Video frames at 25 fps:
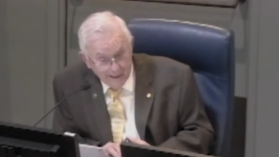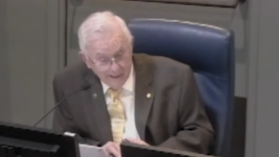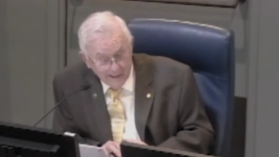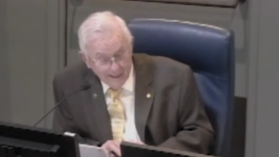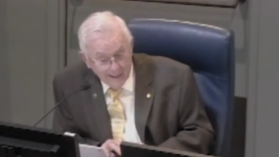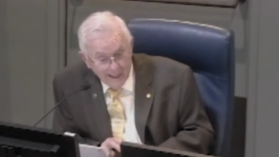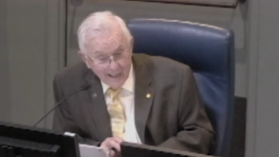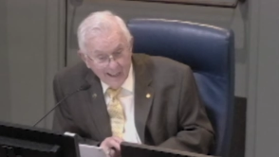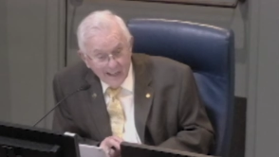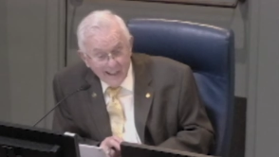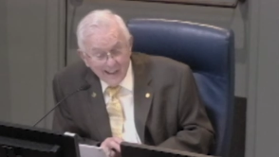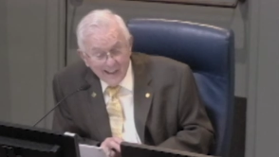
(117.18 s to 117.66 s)
the
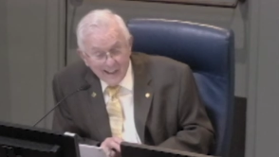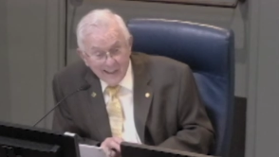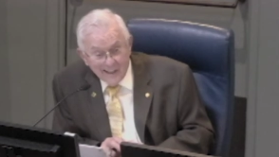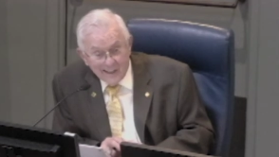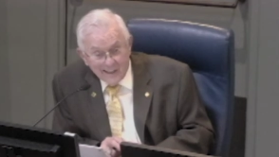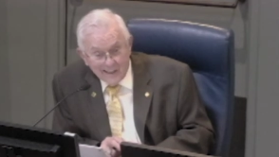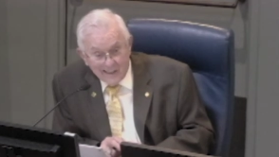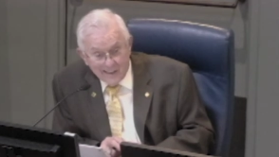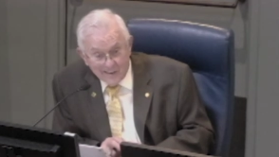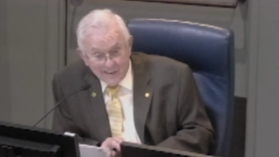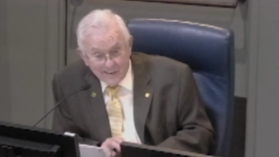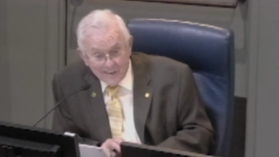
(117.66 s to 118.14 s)
next council
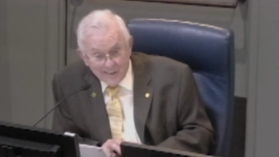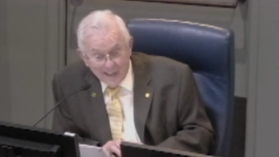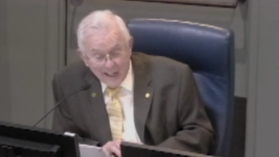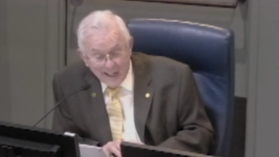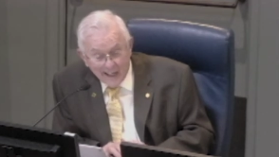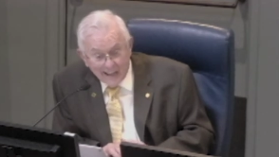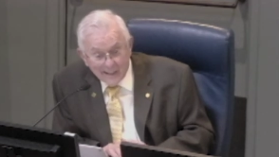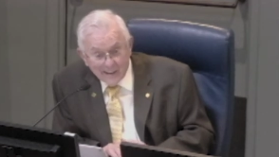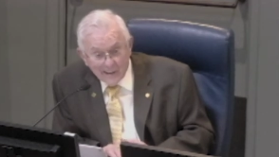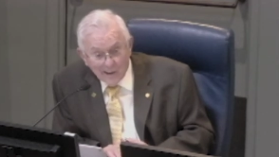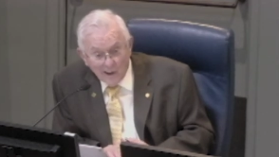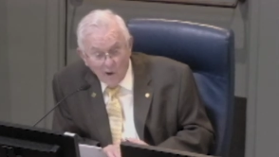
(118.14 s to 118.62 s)
going
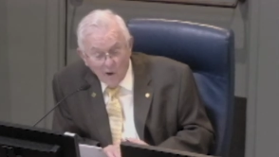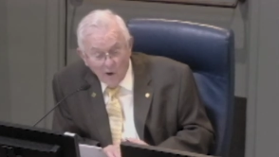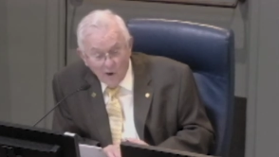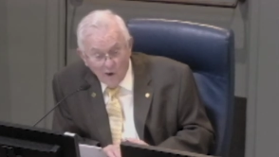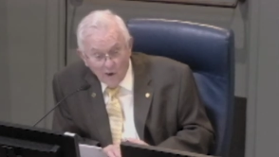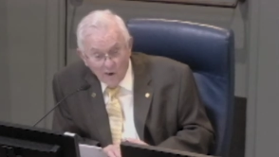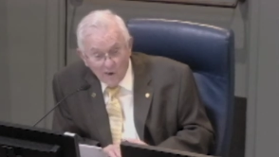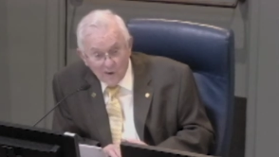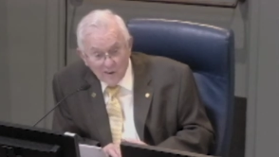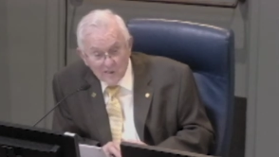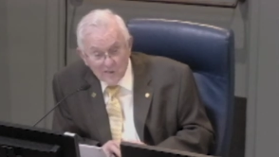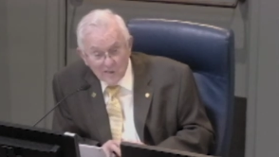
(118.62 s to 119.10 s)
forward
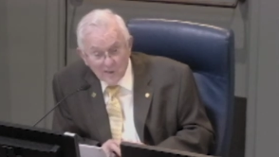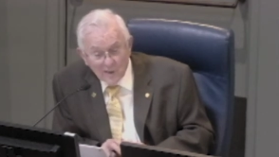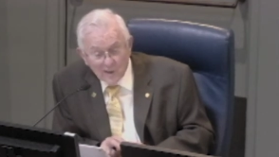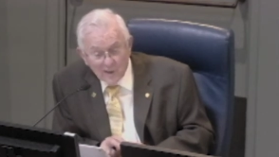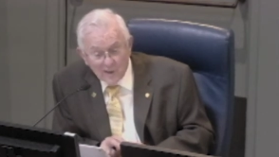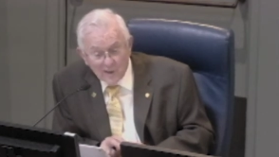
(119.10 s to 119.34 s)
um,